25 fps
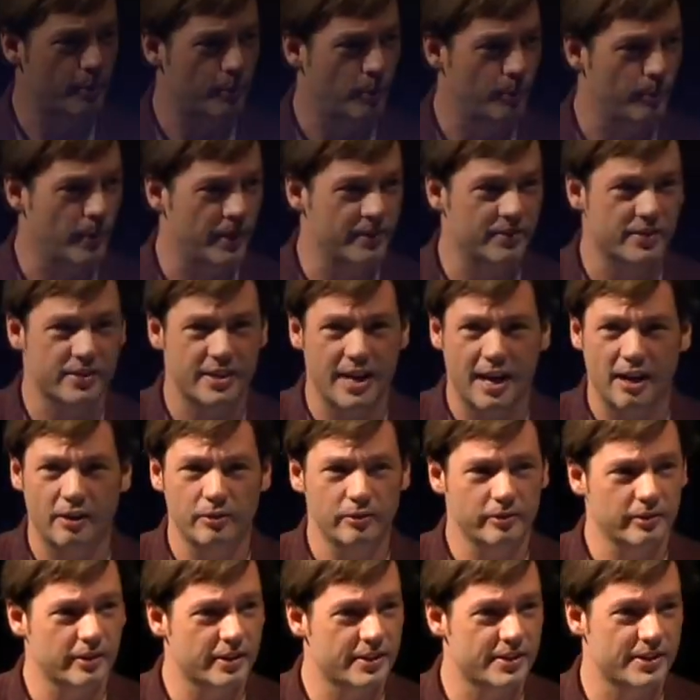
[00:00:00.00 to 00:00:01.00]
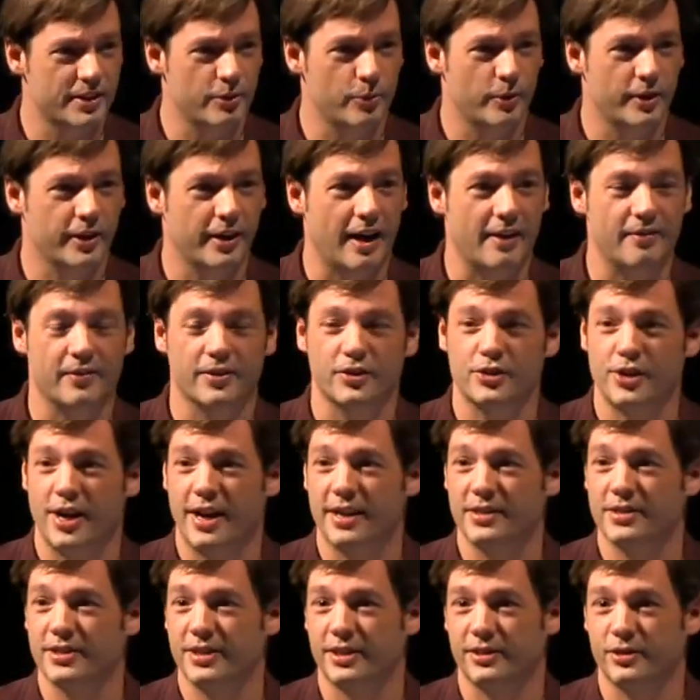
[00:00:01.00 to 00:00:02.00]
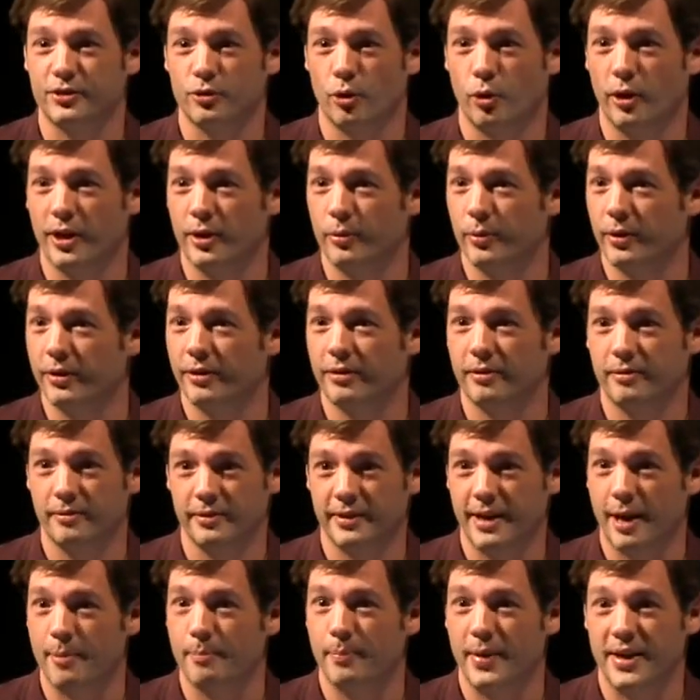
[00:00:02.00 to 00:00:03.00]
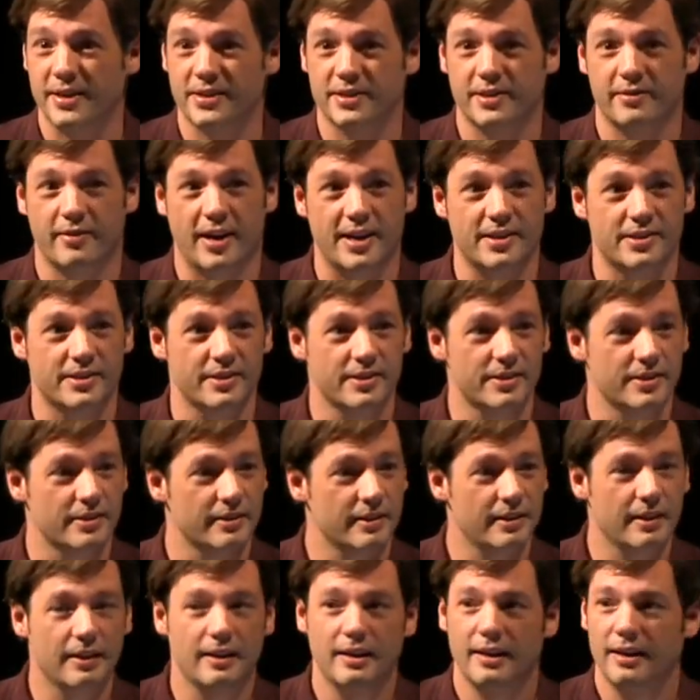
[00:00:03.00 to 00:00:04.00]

a couple months now, has anyone gotten the chance to toy with DEP based devices?